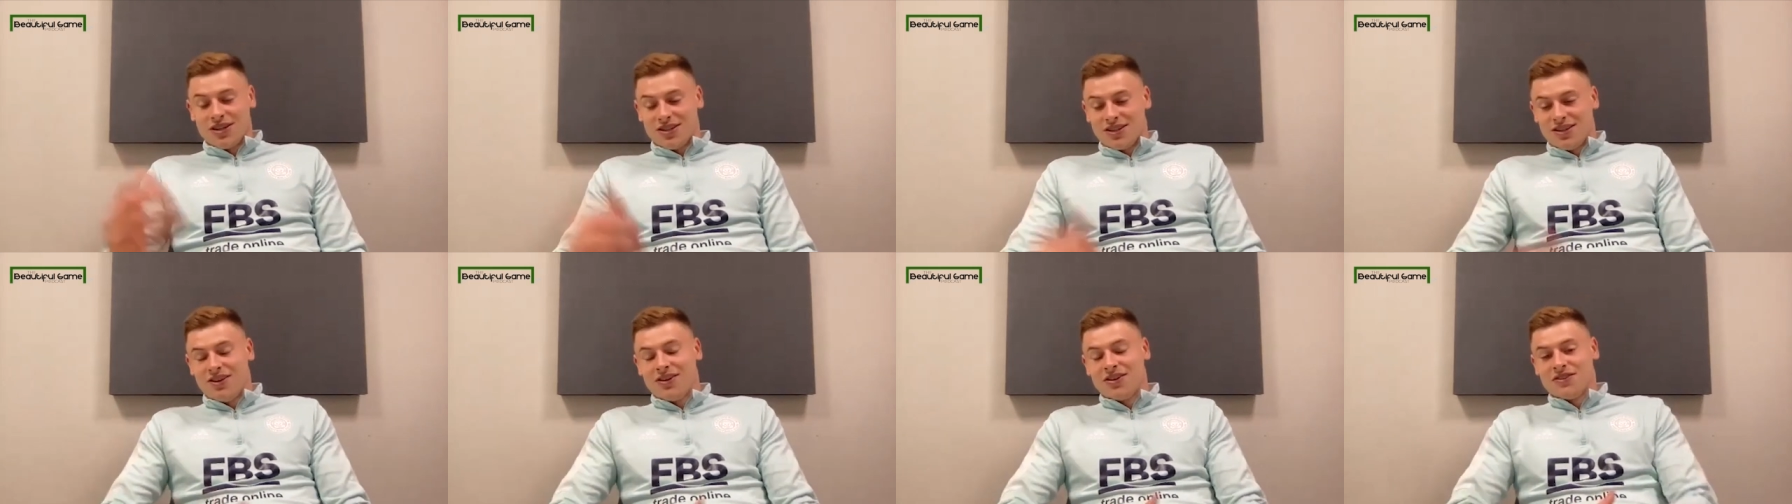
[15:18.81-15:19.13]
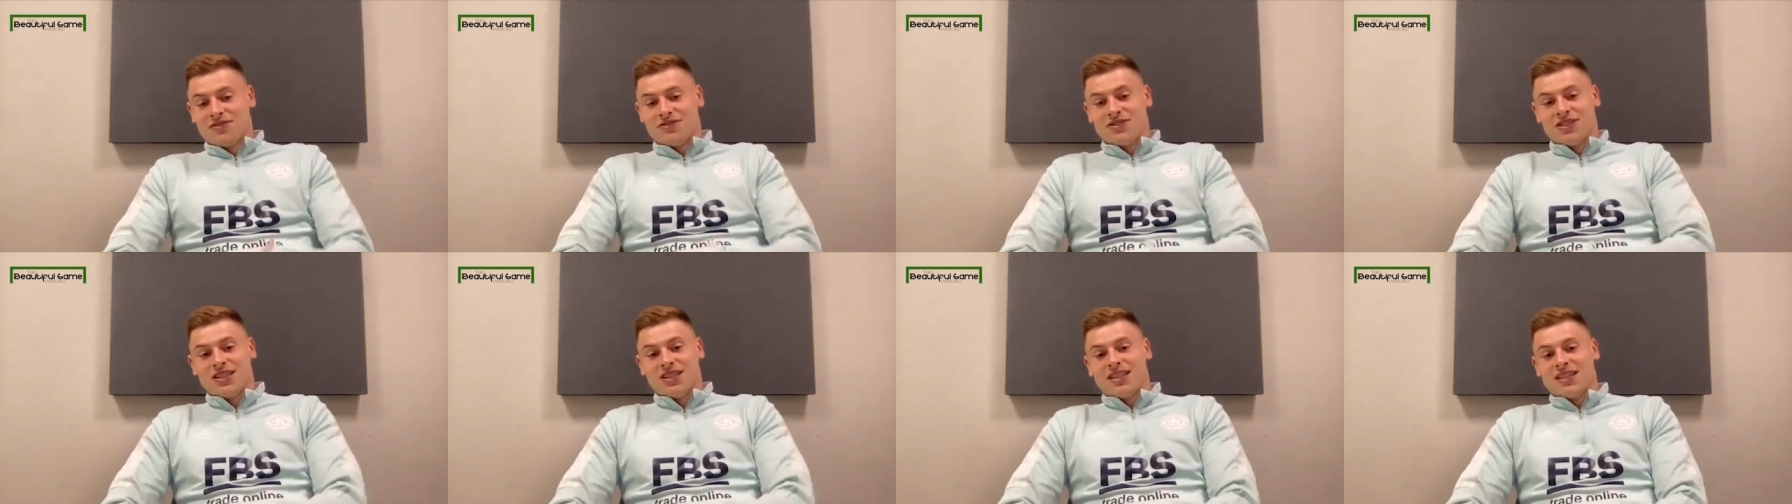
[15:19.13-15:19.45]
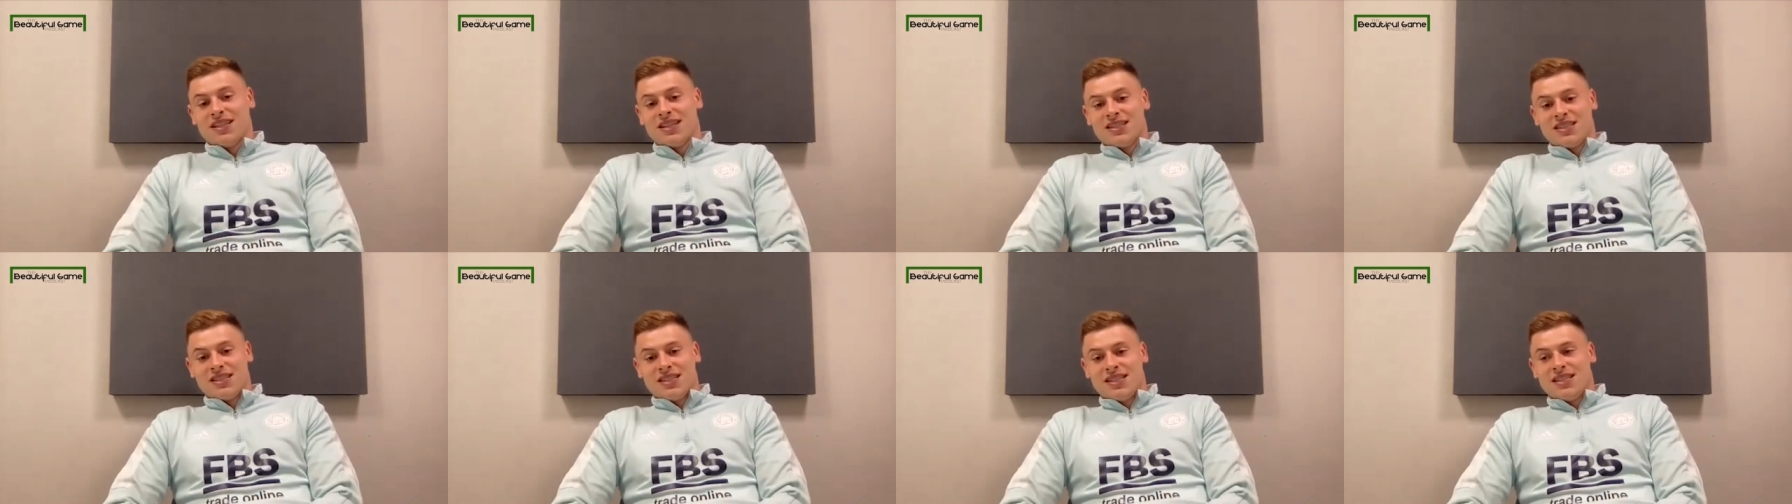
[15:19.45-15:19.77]
like like you've
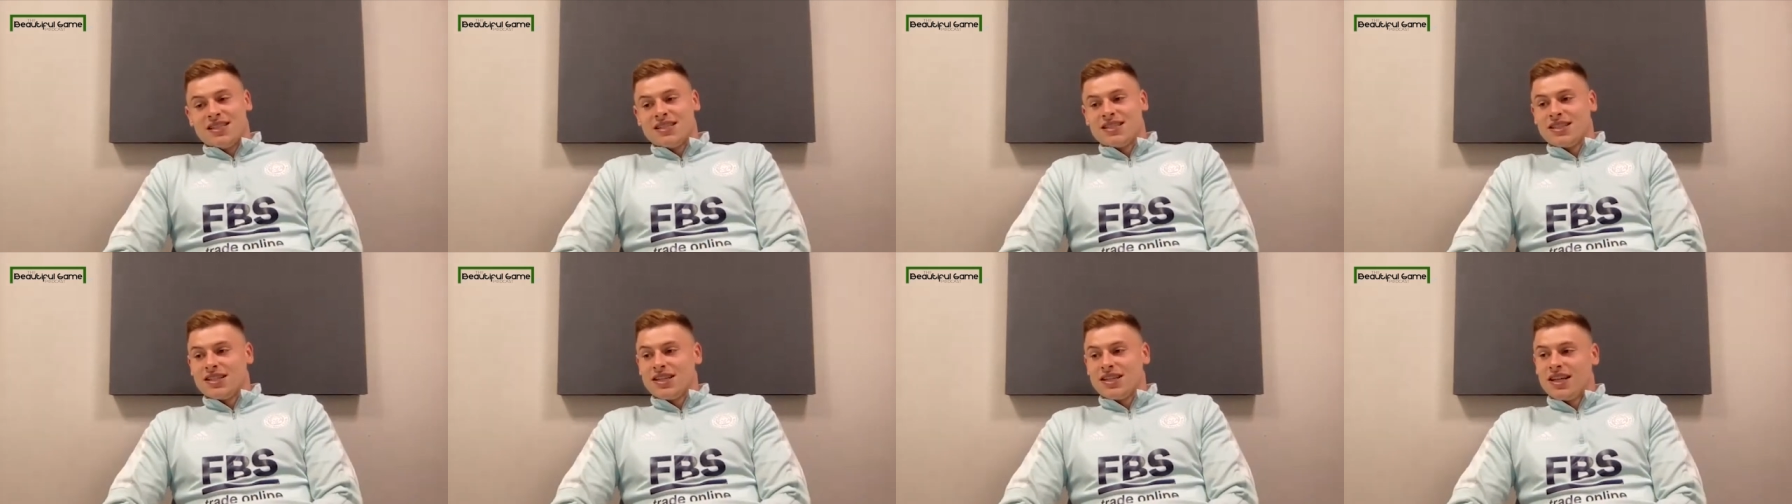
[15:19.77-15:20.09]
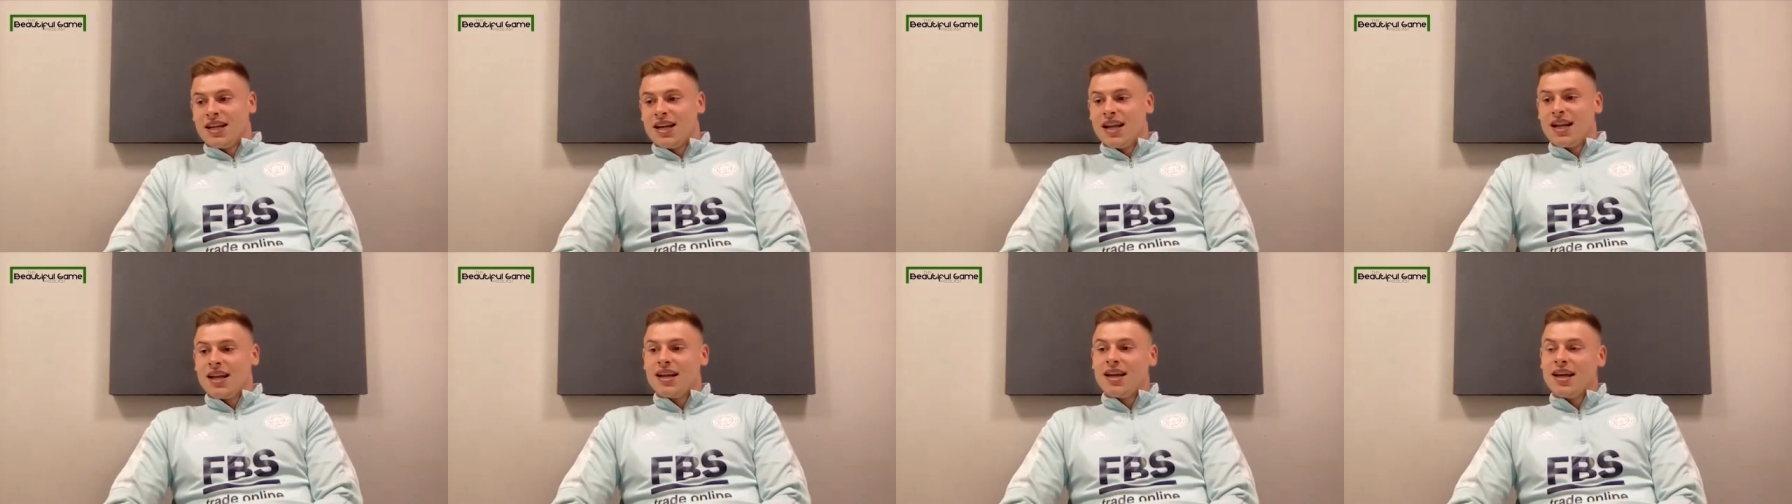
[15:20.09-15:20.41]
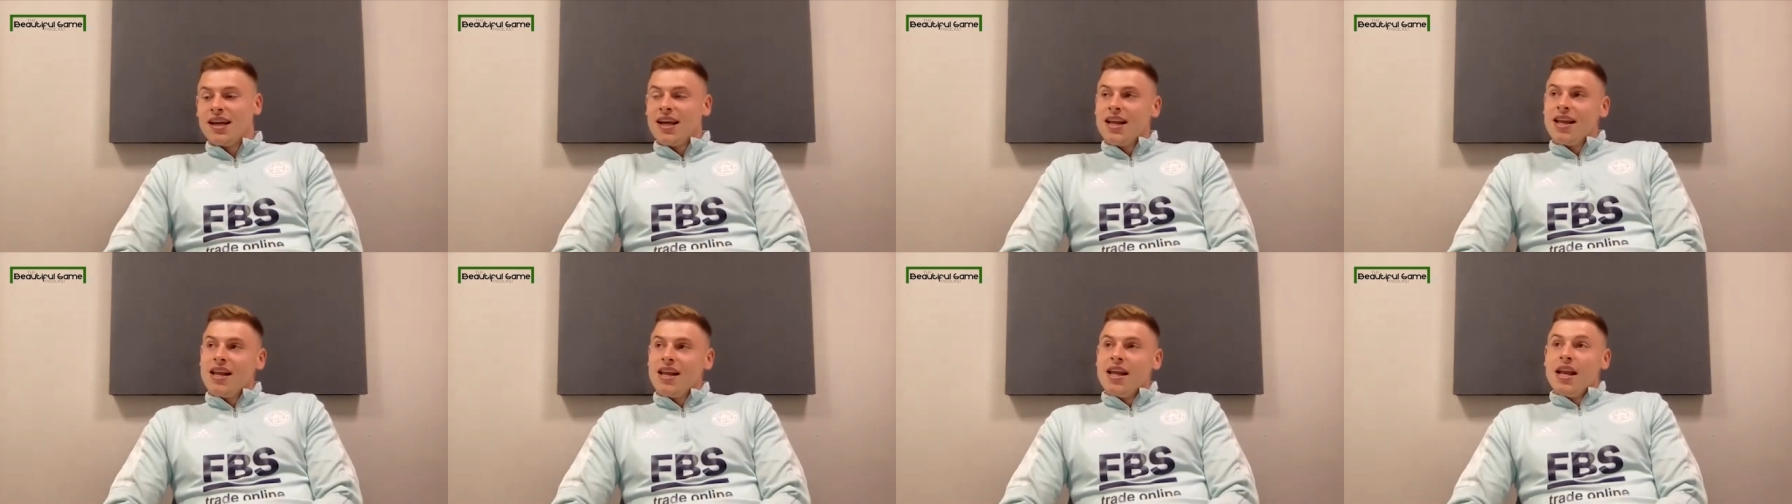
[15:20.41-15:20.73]
seen this season. And
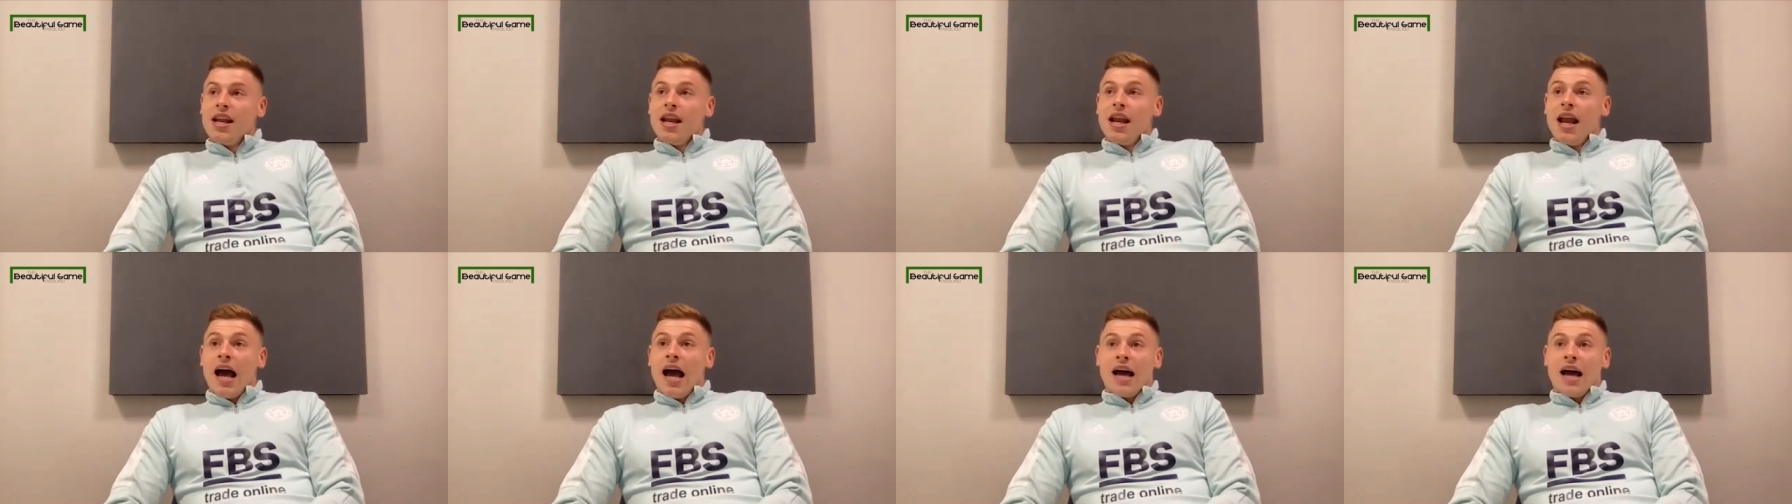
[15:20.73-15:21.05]
then